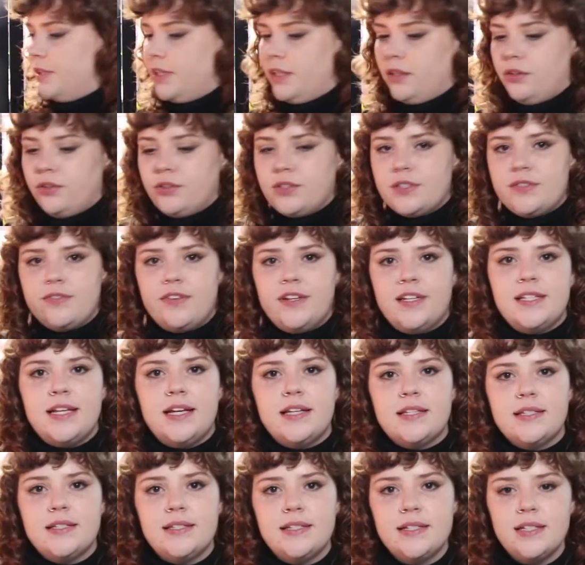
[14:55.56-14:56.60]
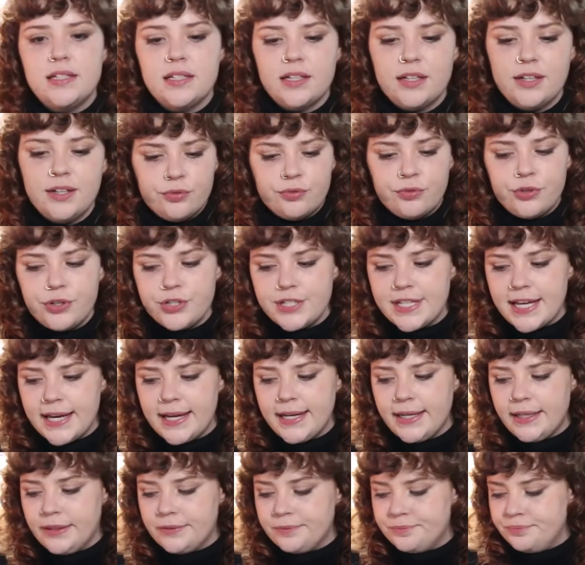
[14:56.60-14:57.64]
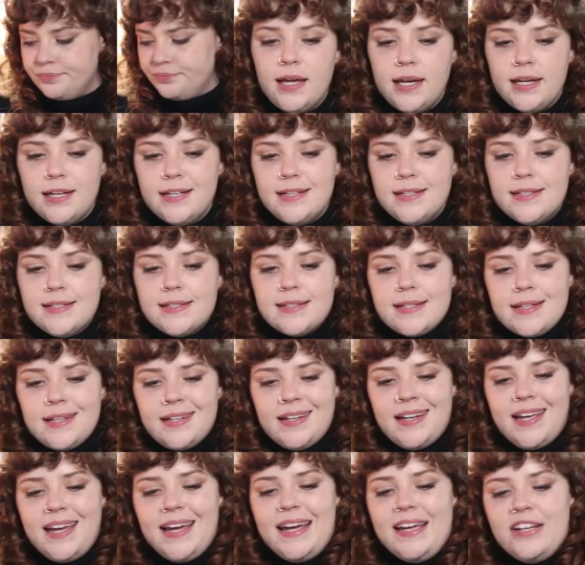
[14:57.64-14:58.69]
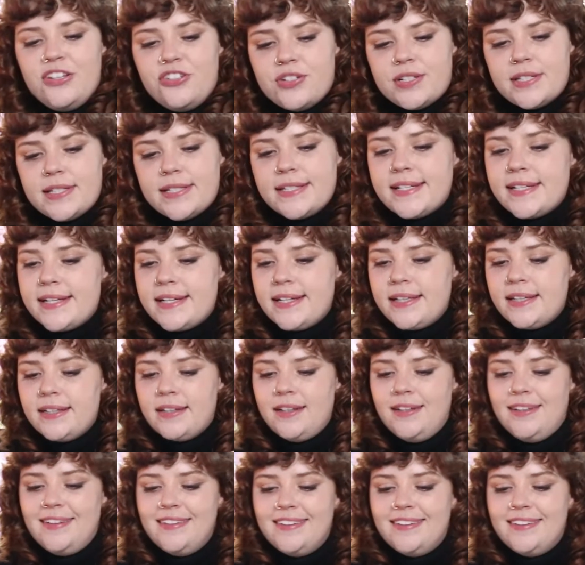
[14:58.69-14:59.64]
It looks fantastic. Routine is an interesting,